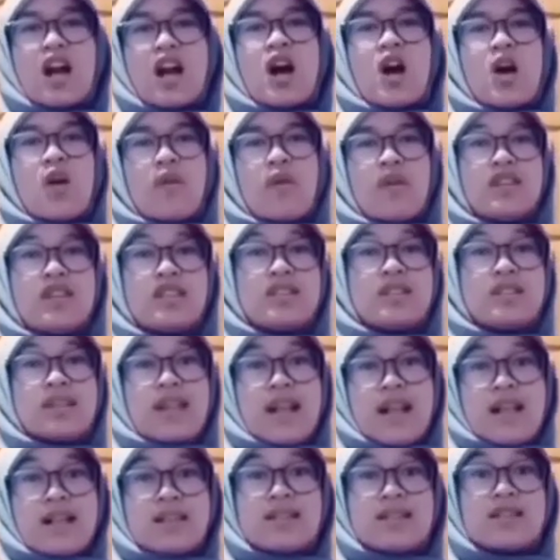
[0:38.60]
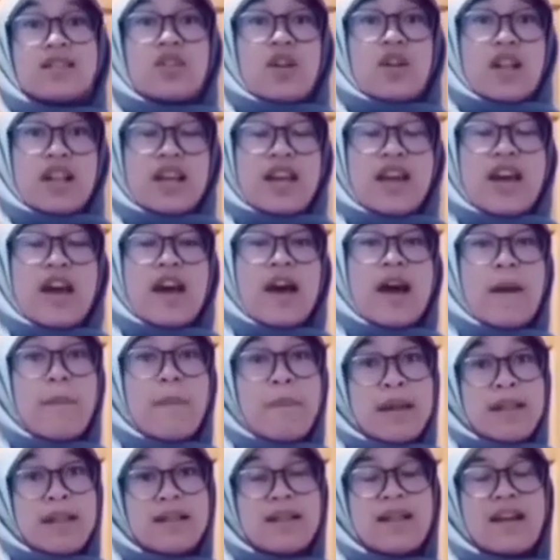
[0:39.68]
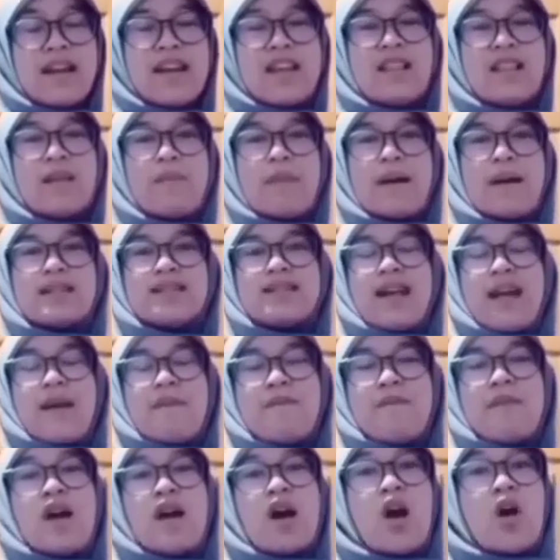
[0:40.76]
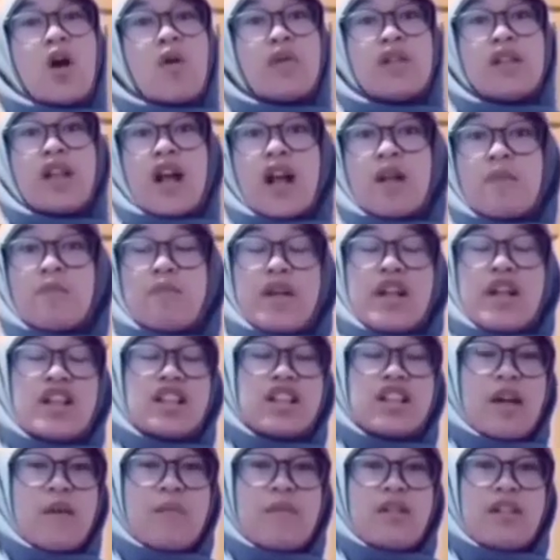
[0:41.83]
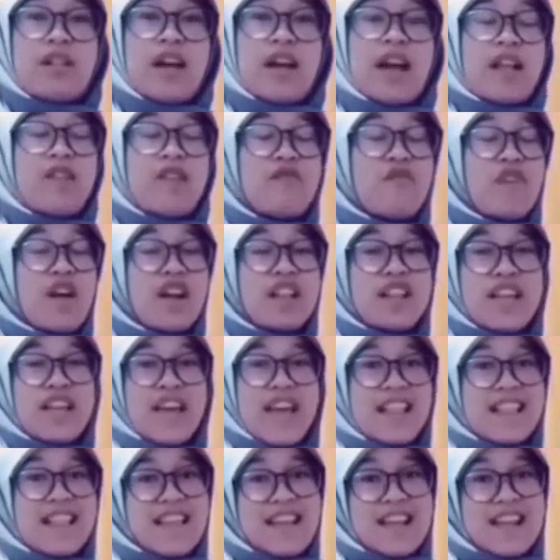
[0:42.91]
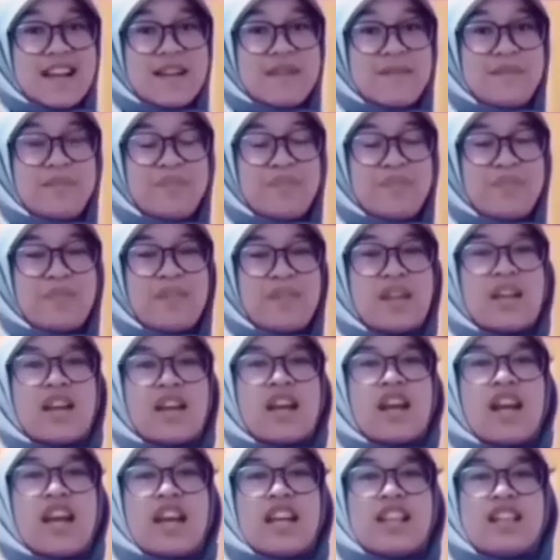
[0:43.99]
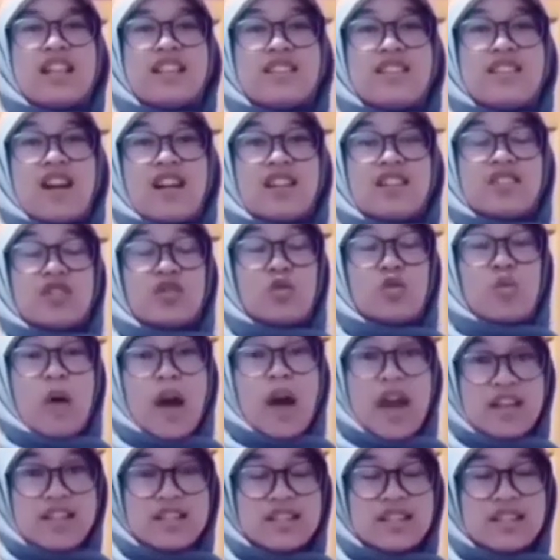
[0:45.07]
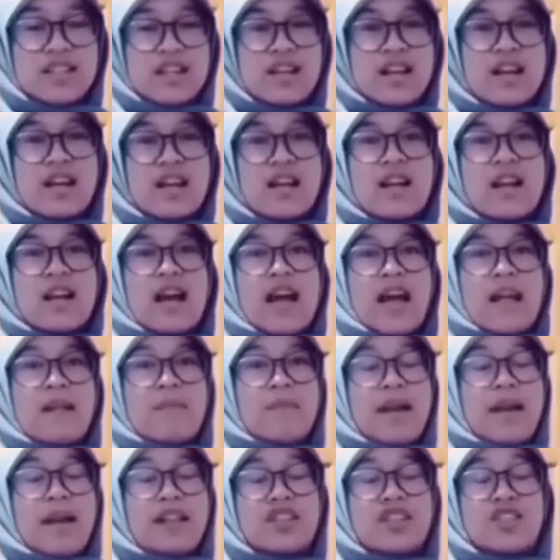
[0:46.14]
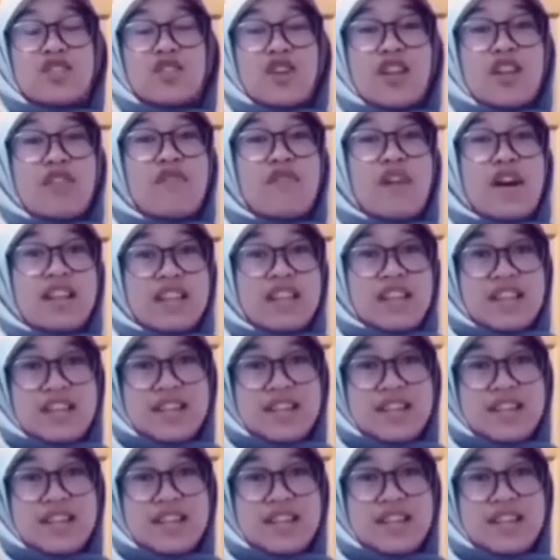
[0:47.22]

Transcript: which tells story happened in the past time with unpredictable and funny ending. It is caught twice and make the story funny.